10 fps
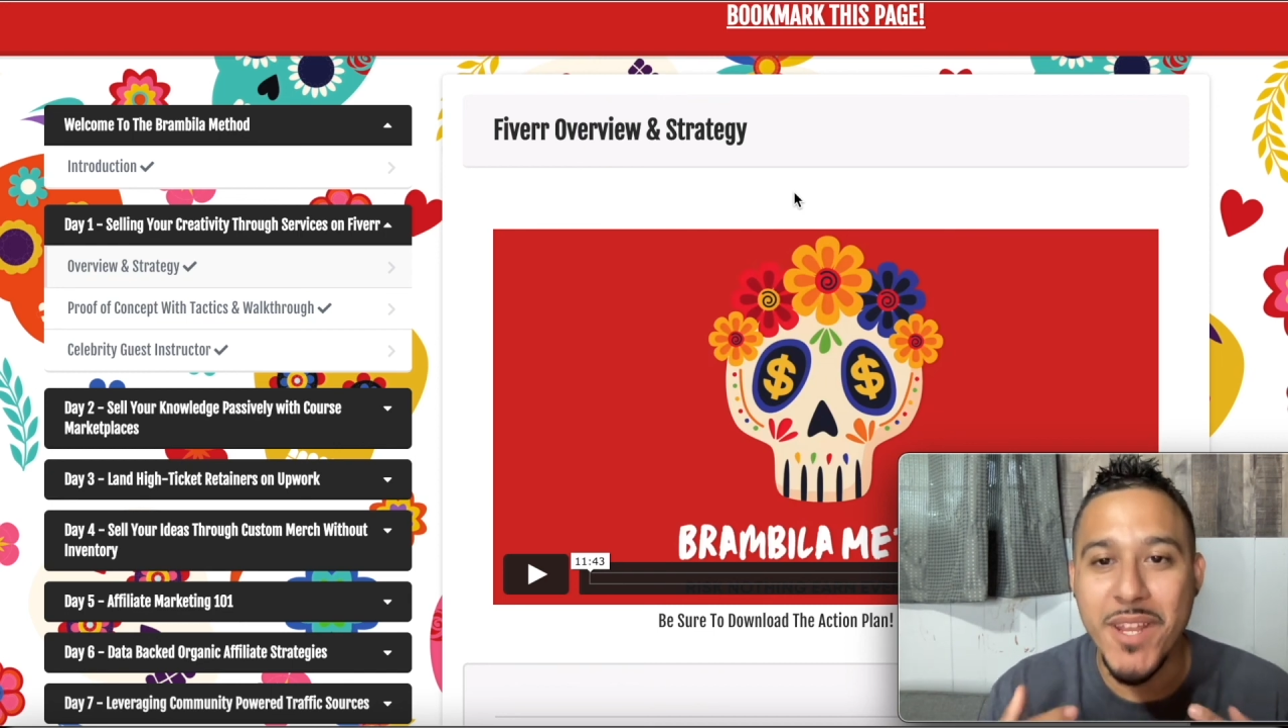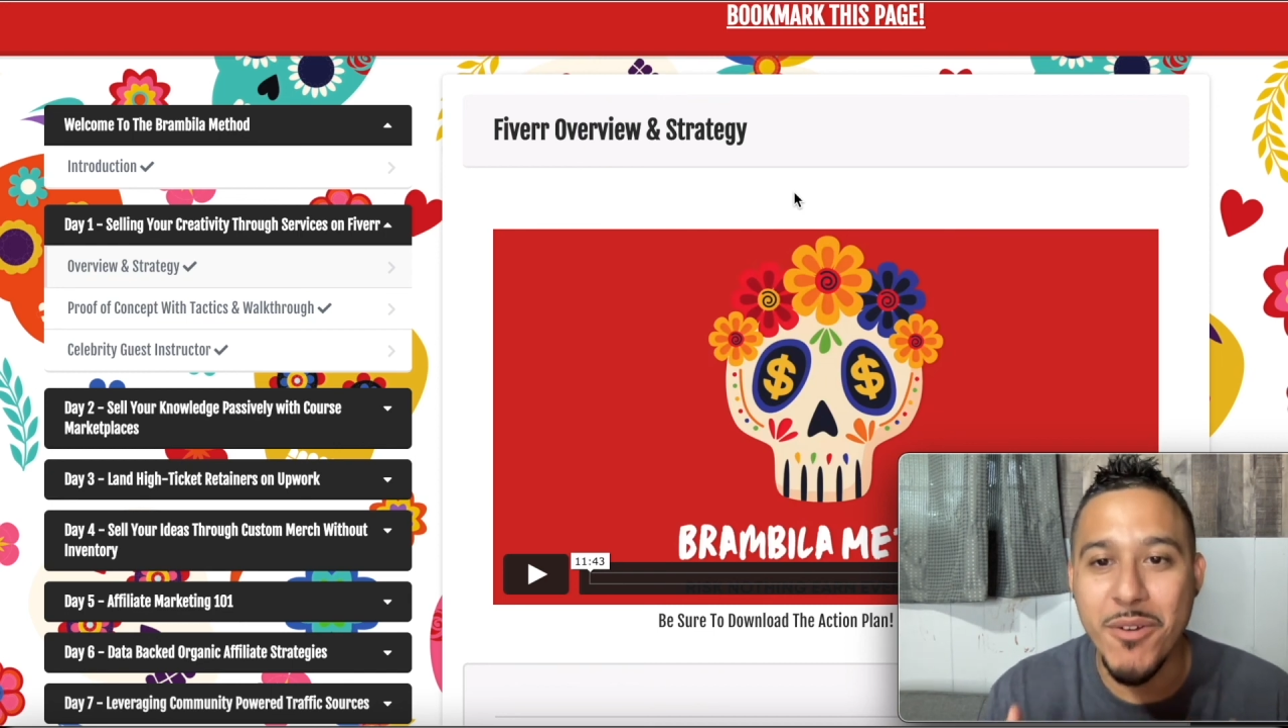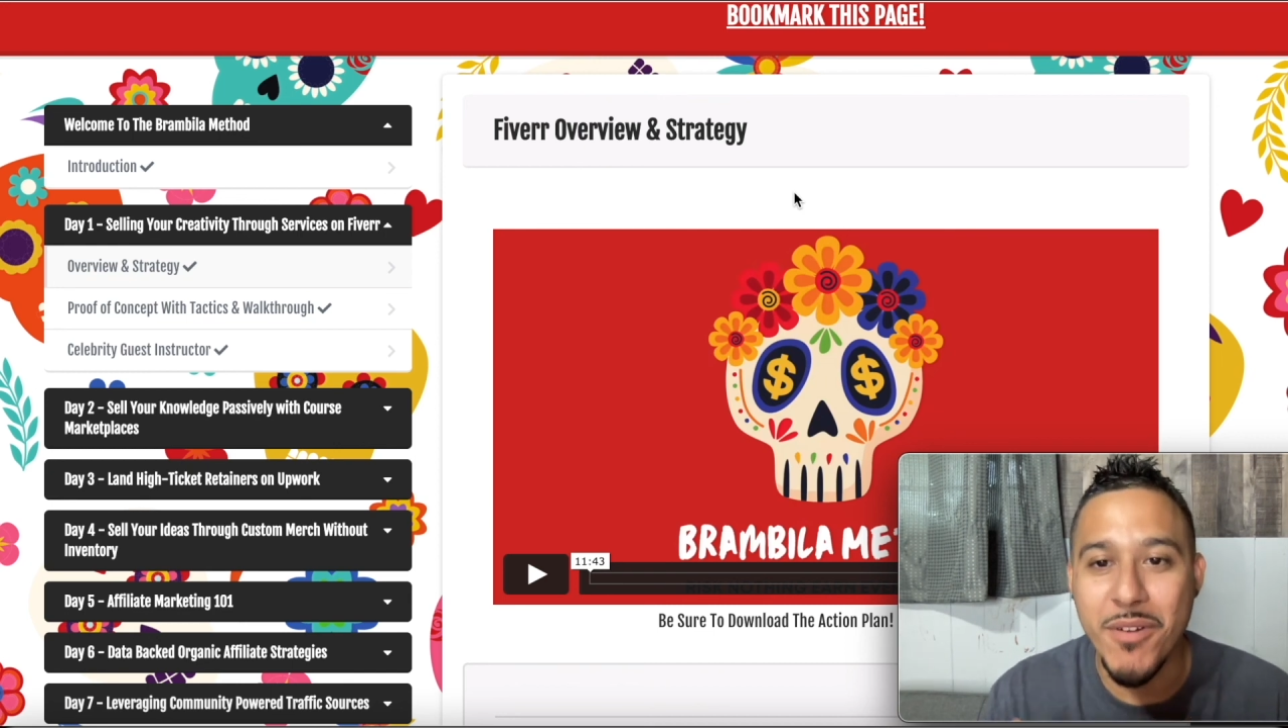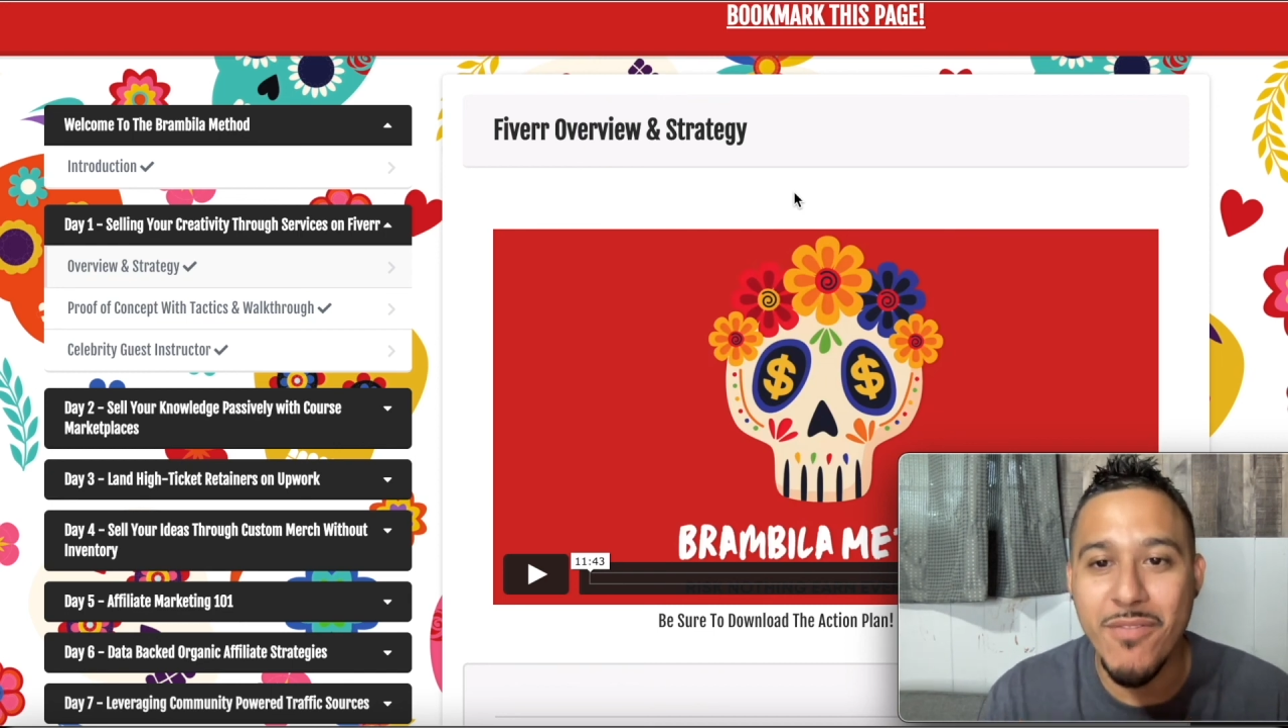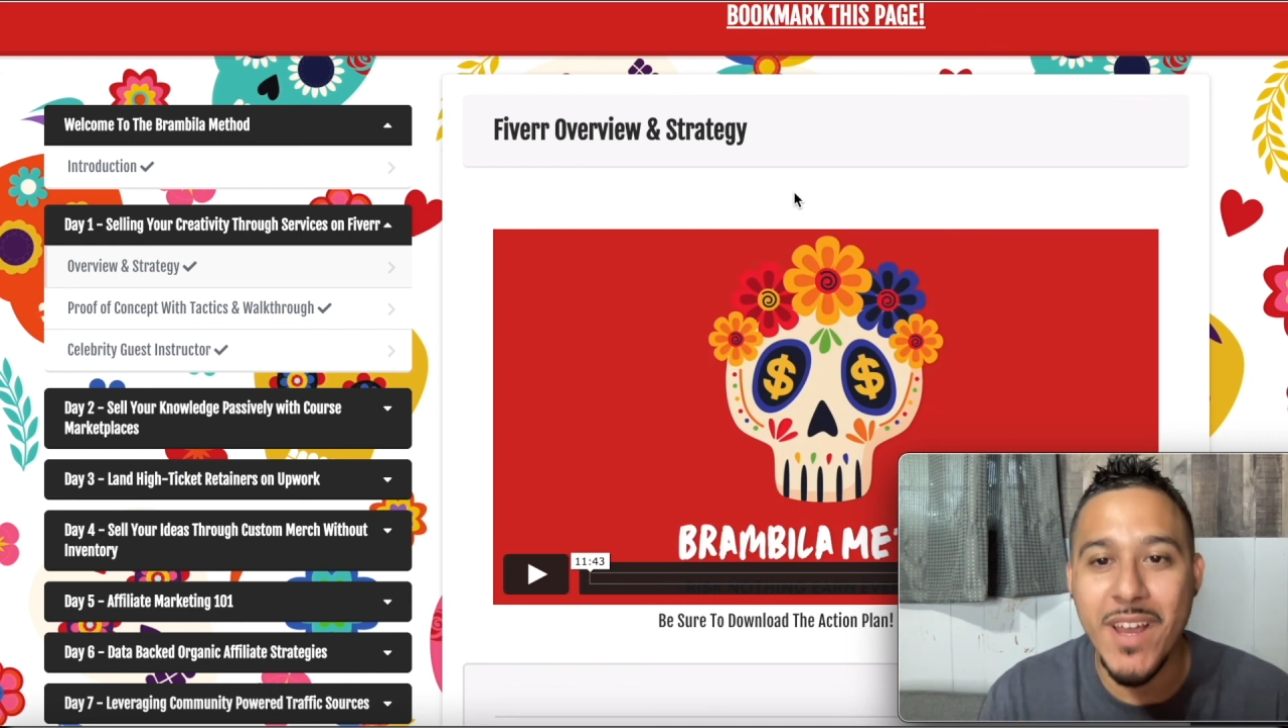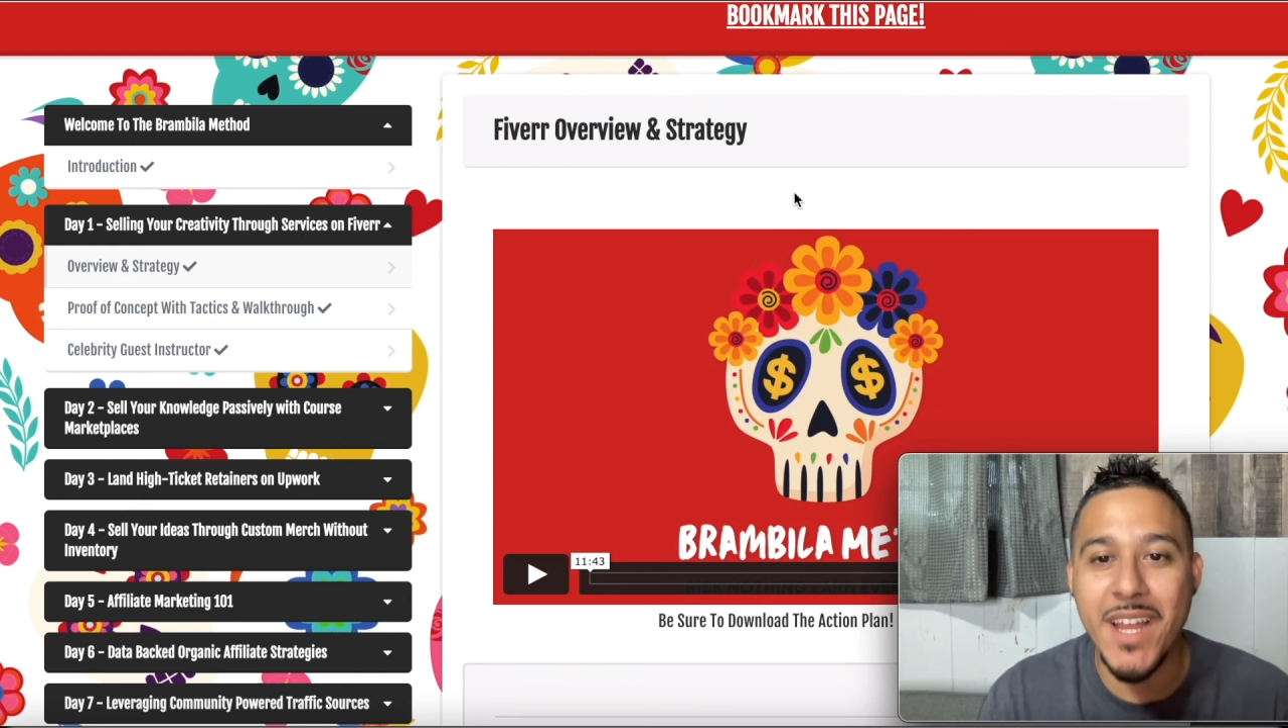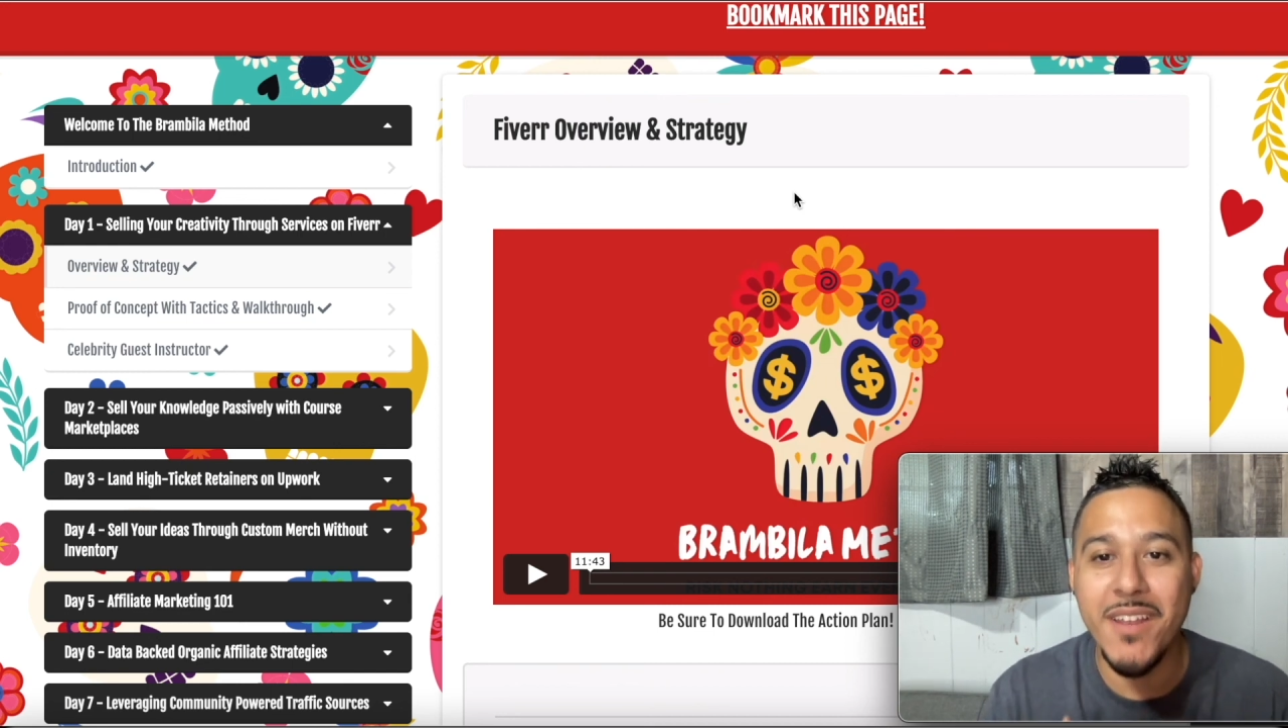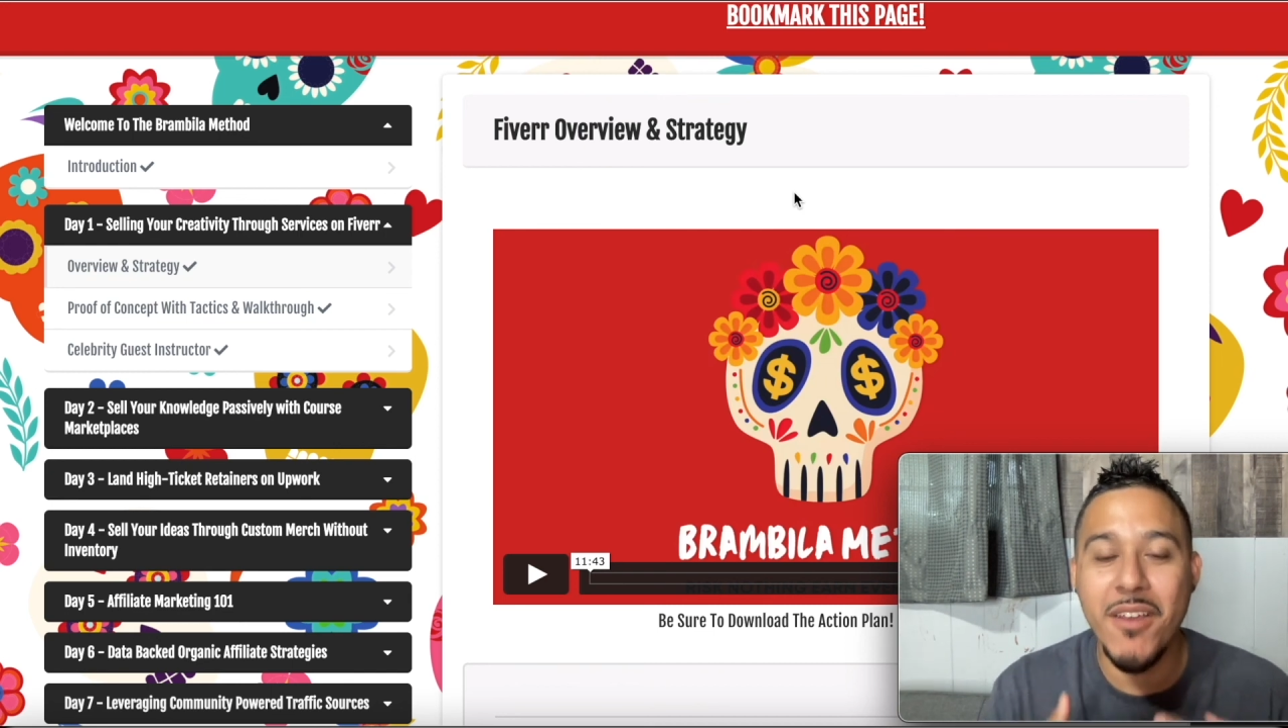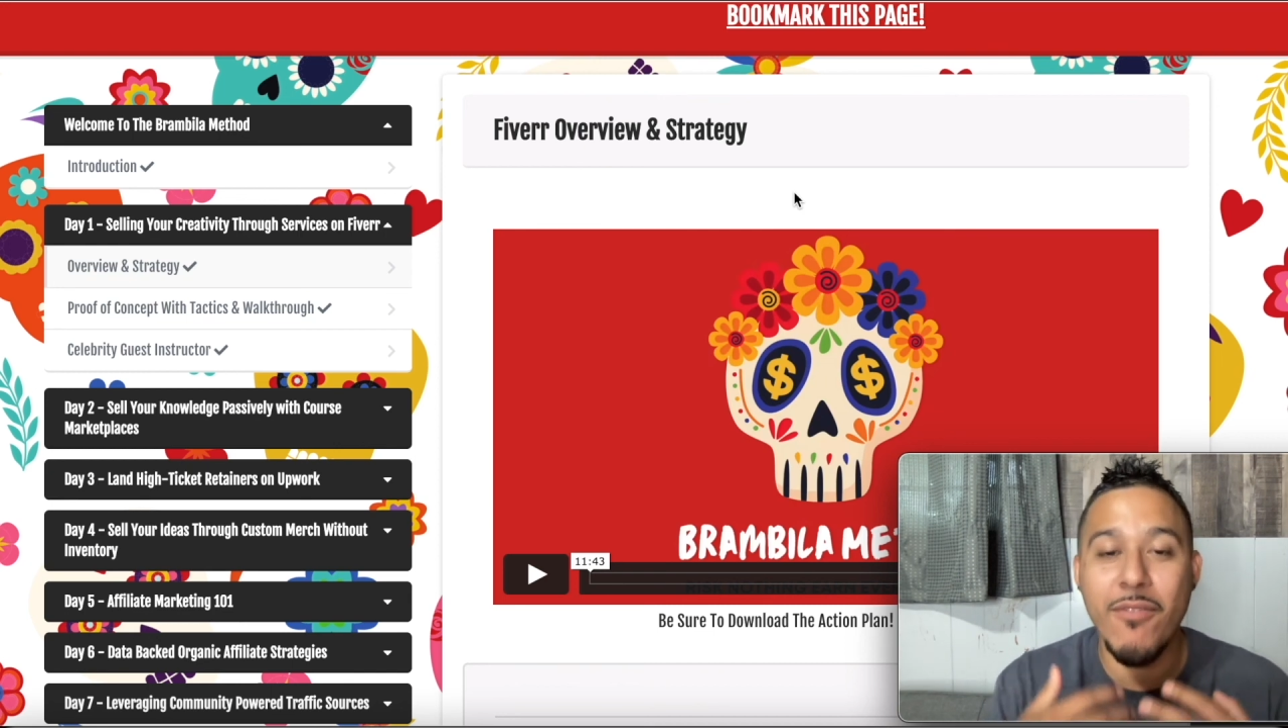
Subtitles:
notified